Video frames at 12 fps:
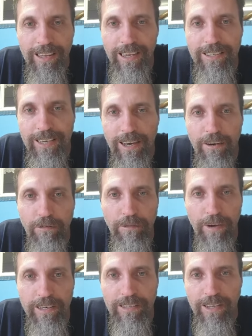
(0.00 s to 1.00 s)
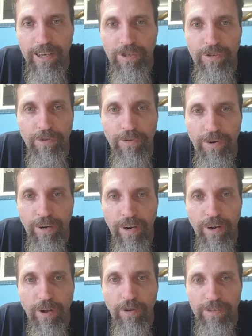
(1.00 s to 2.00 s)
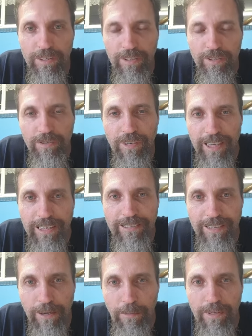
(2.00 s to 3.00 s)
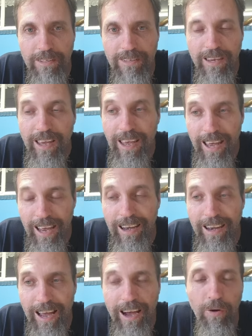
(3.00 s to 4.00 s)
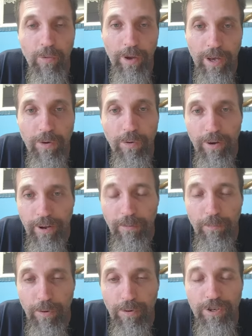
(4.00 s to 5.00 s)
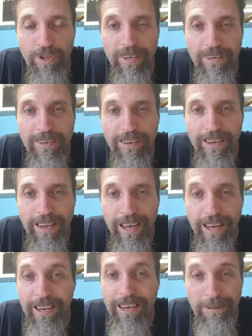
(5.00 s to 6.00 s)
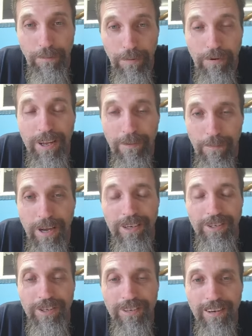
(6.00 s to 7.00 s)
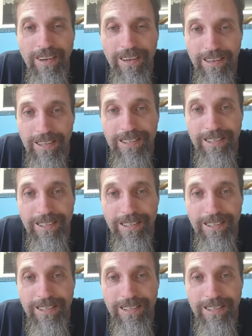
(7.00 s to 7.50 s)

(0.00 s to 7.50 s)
they sacrificed their children on altars to these demons. And now we call it abortion. And it is pretty much the